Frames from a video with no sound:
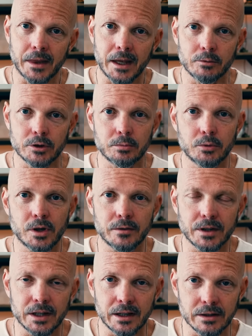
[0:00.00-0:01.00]
And when you put
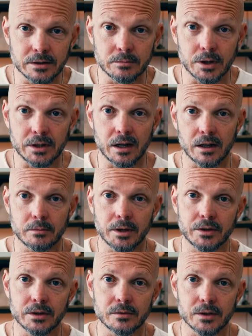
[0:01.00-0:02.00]
everything else I'm gonna talk
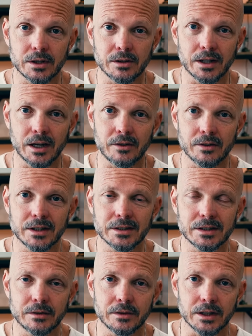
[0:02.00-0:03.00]
about in this video together,
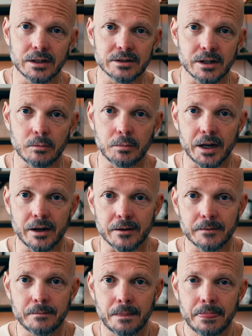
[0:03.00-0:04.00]
it's even gonna sound better.